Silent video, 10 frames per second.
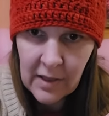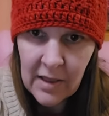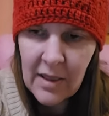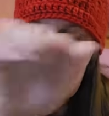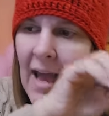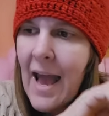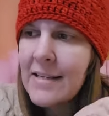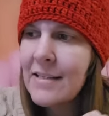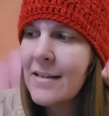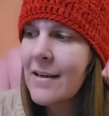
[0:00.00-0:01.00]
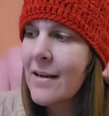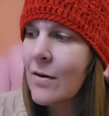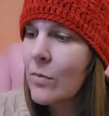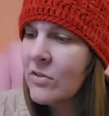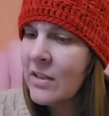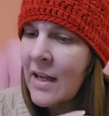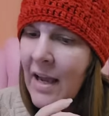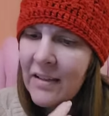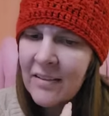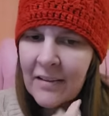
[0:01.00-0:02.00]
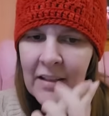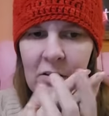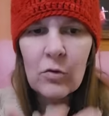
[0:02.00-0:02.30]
That was an excellent